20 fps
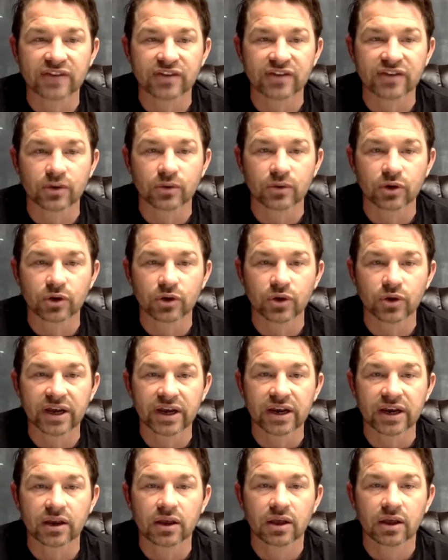here real quick
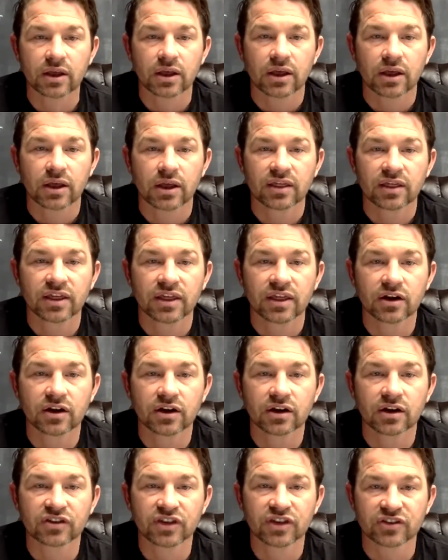that are going to
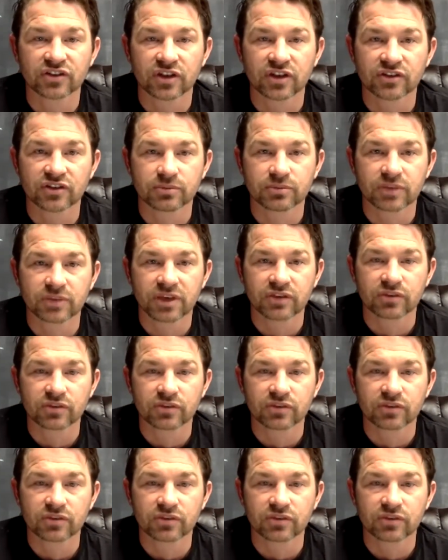touch on some things.